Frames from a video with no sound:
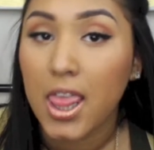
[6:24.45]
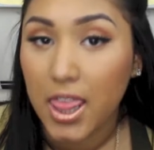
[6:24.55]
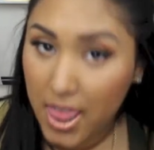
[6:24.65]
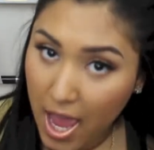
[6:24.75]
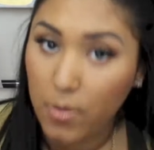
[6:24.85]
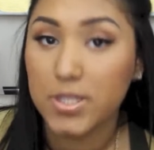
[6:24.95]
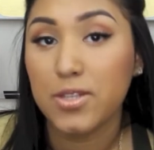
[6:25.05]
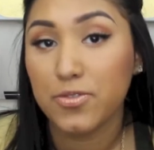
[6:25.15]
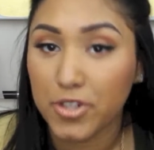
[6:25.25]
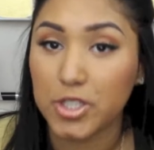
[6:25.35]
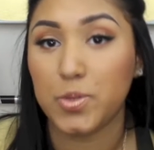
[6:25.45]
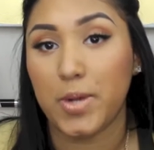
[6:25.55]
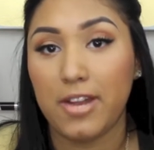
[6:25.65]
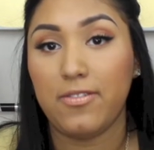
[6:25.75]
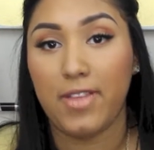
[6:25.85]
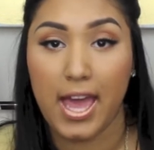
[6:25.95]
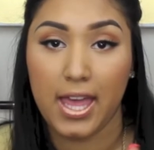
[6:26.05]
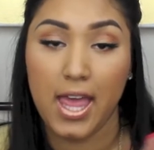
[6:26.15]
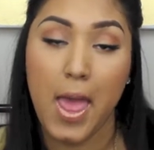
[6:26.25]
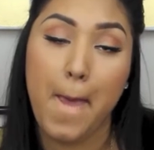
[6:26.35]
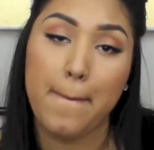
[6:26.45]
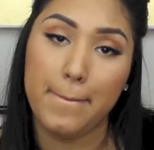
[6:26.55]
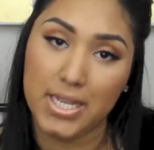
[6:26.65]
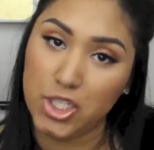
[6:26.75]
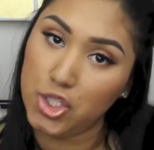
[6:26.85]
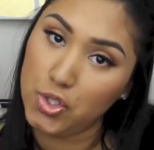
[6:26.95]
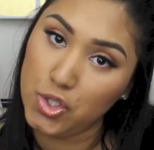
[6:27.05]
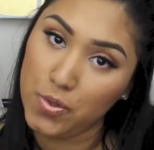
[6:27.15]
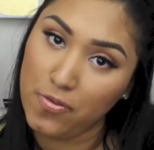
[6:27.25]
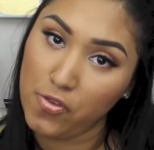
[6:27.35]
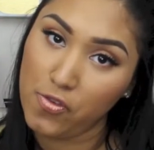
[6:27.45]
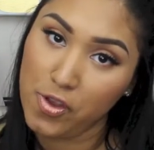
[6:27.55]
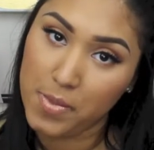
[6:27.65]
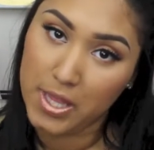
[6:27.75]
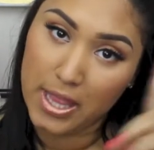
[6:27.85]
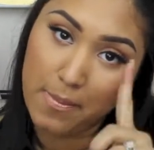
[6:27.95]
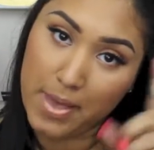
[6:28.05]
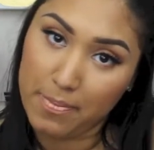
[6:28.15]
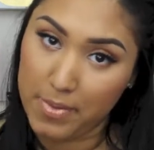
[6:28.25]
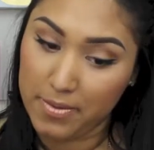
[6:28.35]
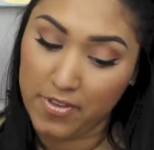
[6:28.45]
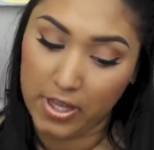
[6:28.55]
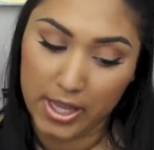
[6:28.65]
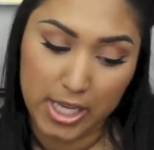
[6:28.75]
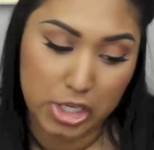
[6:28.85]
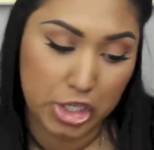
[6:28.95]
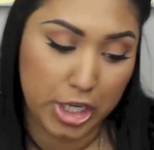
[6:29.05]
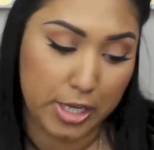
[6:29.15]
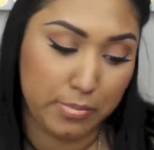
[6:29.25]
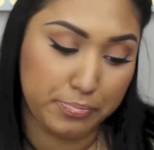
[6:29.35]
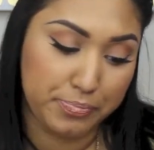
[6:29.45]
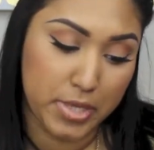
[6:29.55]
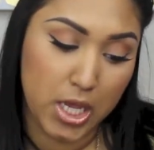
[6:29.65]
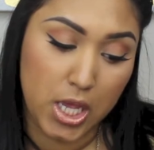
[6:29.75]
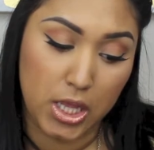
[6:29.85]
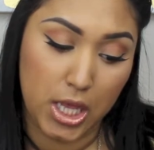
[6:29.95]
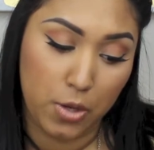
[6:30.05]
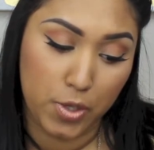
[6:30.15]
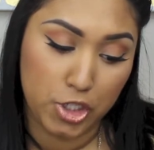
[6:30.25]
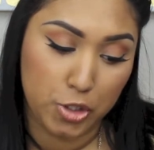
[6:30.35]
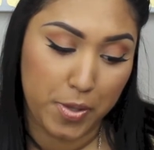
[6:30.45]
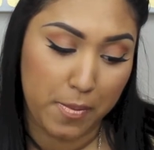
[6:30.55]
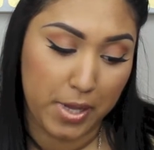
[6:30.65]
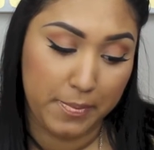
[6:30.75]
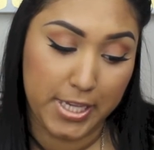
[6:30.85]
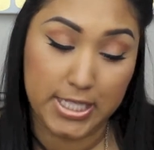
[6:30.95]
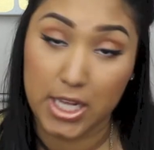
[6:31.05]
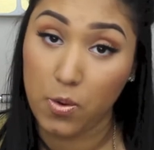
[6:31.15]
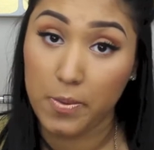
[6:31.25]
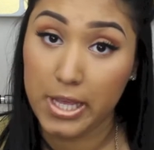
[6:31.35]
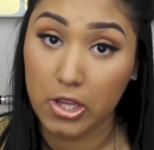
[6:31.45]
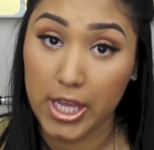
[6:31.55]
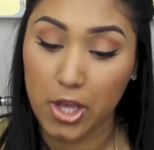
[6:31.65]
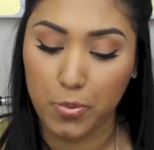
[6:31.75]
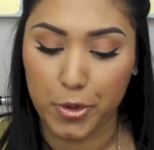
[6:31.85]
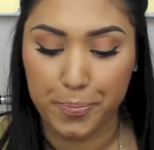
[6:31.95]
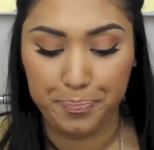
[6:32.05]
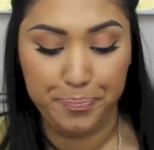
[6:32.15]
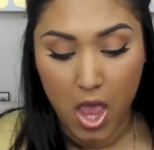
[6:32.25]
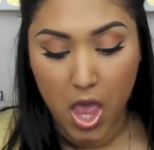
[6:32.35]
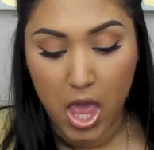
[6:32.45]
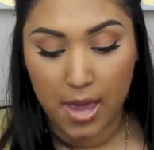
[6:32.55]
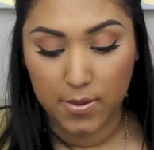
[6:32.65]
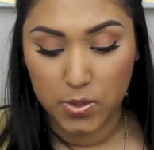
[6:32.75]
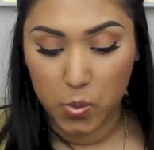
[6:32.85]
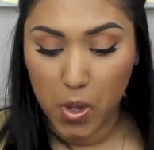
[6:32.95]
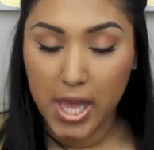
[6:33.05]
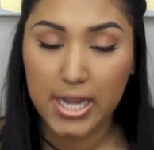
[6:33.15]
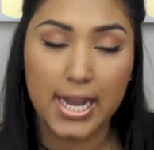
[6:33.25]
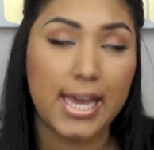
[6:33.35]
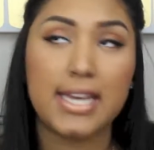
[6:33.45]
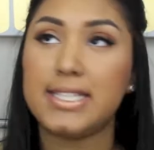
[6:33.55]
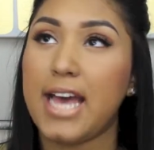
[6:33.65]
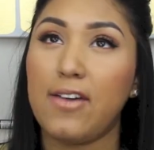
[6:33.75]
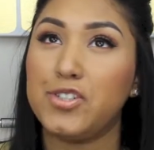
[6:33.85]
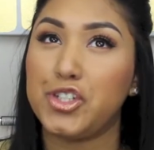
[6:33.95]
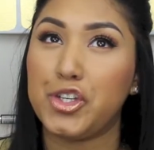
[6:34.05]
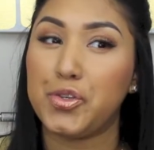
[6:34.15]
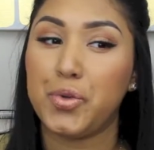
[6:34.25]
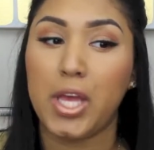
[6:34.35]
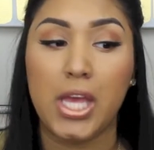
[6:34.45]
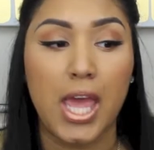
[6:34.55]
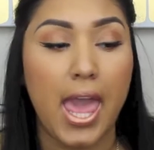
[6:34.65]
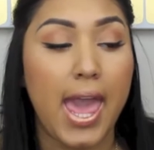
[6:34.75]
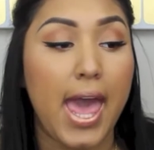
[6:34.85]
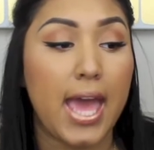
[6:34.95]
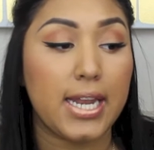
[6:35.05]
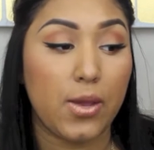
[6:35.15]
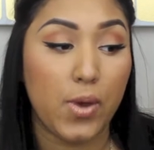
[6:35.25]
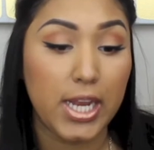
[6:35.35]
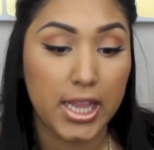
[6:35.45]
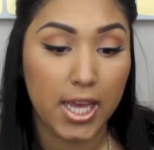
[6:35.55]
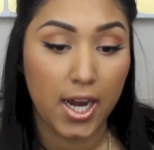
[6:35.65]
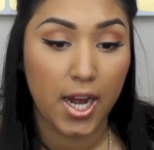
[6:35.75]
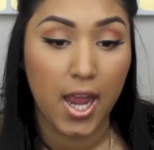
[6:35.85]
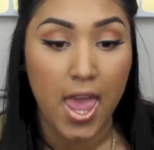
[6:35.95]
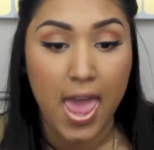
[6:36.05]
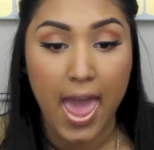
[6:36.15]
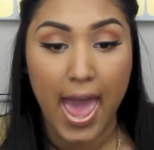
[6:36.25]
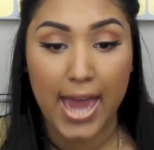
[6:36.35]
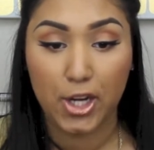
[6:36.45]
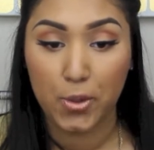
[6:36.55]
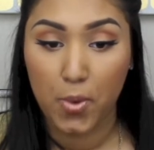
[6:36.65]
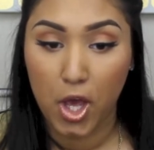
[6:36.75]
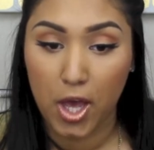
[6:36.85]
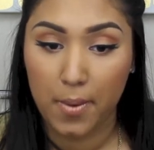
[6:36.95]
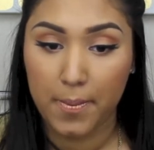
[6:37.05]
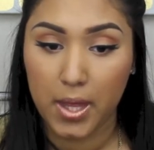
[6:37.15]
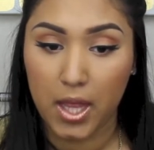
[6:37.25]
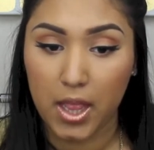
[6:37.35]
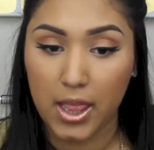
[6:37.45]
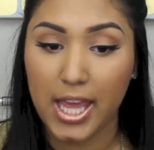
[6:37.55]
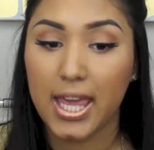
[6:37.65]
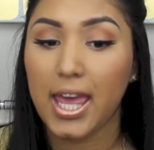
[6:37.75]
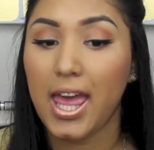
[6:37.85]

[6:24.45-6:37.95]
That was the first red flag. Bitches who do it for free mean they might be fucking their shit up. They don't want you to pay money because they don't want to be held accountable. It was one nice afternoon and I went in there and her mom, like,